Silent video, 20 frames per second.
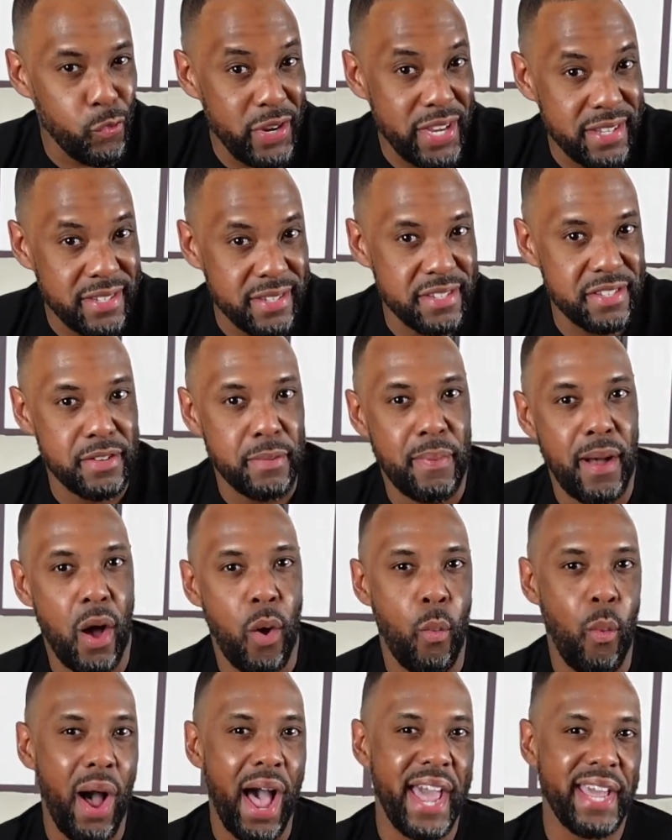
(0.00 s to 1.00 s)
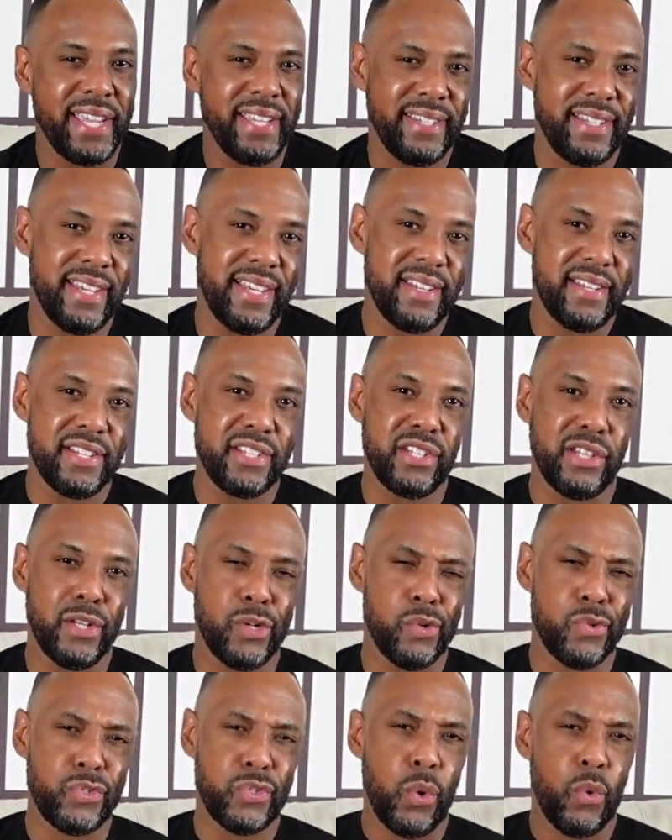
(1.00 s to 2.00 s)
reasons about why he did this
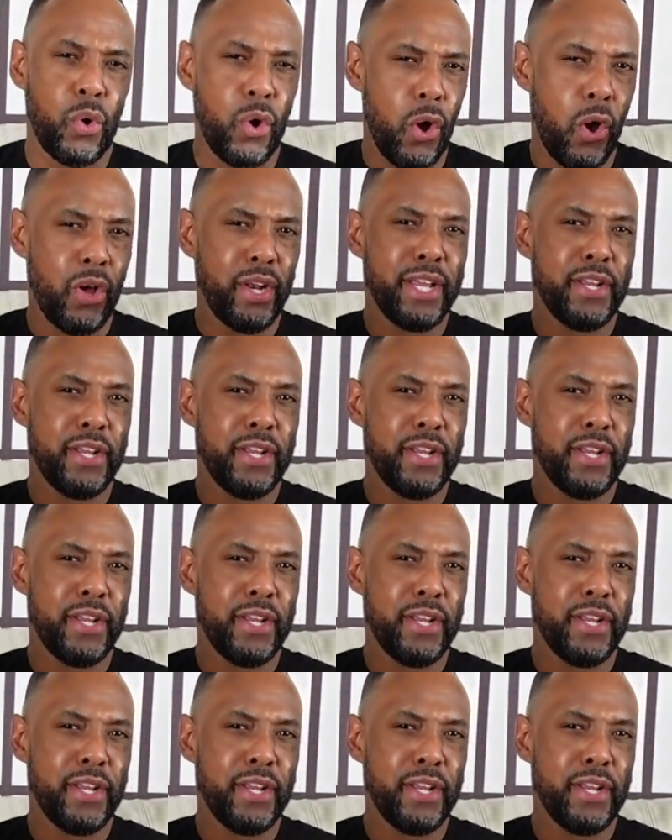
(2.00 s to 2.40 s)
little so-called